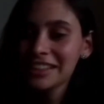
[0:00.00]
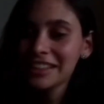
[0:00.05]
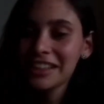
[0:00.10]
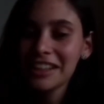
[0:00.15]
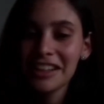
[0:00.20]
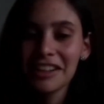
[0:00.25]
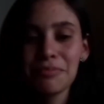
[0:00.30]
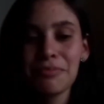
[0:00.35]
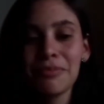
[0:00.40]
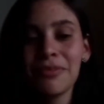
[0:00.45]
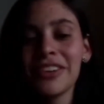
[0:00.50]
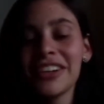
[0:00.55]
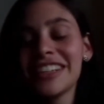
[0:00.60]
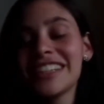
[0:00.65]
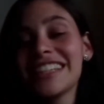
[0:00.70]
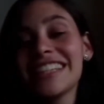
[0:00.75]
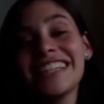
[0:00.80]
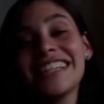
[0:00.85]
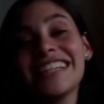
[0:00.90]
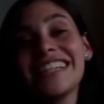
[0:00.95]
but
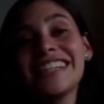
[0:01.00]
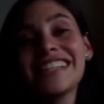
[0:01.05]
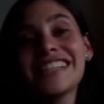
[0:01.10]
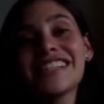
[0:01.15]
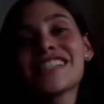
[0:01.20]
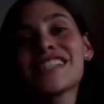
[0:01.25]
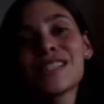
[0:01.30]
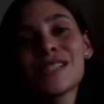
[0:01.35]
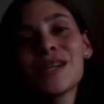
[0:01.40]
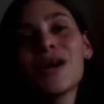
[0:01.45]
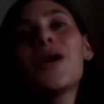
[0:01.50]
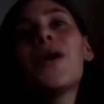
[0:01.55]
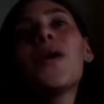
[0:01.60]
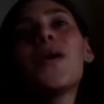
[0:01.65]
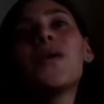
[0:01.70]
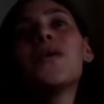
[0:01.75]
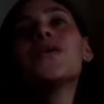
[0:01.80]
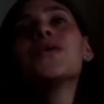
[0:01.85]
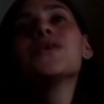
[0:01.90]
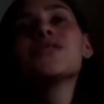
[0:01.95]
it is
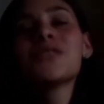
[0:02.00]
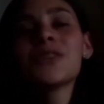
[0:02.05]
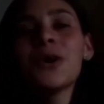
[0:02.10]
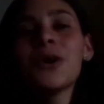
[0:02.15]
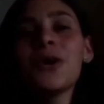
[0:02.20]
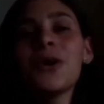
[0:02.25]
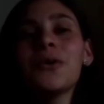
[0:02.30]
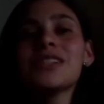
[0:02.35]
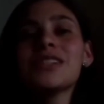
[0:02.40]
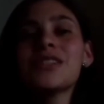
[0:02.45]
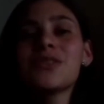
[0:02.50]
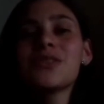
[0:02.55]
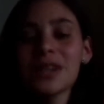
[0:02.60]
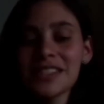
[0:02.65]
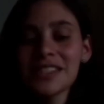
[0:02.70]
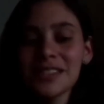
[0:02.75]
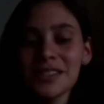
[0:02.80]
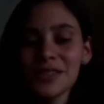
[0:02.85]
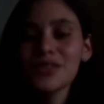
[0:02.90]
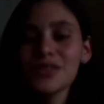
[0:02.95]
so interesting to
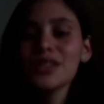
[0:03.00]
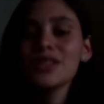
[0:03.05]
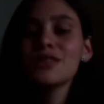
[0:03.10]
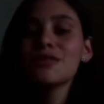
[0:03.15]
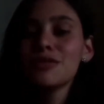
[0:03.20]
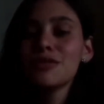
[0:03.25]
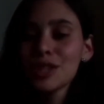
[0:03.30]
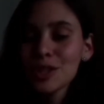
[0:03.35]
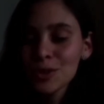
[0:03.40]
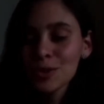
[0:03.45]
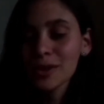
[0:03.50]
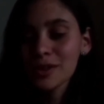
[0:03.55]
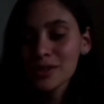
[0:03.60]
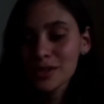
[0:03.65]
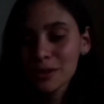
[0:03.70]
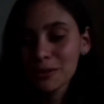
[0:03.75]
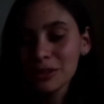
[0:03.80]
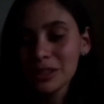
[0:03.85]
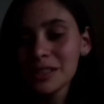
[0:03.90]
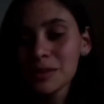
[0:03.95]
see the visuals of
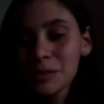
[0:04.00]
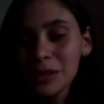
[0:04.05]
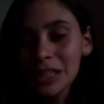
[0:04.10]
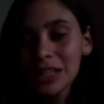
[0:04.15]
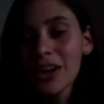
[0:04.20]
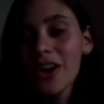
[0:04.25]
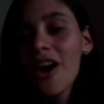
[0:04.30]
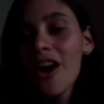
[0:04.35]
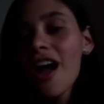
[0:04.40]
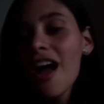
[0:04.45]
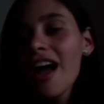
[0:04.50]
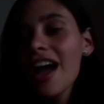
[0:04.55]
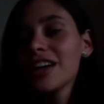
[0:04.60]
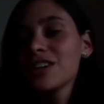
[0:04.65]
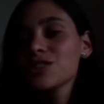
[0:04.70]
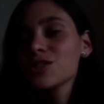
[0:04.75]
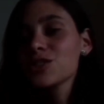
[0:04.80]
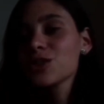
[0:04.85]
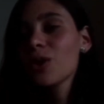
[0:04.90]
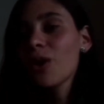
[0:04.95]
this video and just
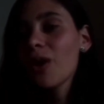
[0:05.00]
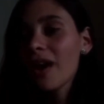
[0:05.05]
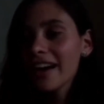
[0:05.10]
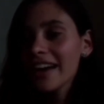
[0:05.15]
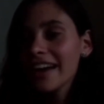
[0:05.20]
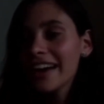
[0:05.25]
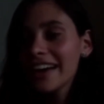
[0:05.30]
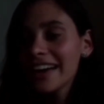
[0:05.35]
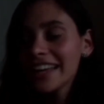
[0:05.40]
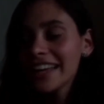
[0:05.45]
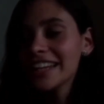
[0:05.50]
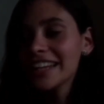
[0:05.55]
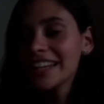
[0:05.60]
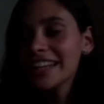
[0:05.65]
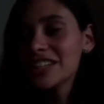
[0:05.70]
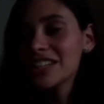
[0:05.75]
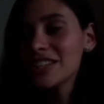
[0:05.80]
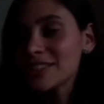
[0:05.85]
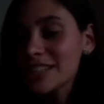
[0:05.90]
go ahead and just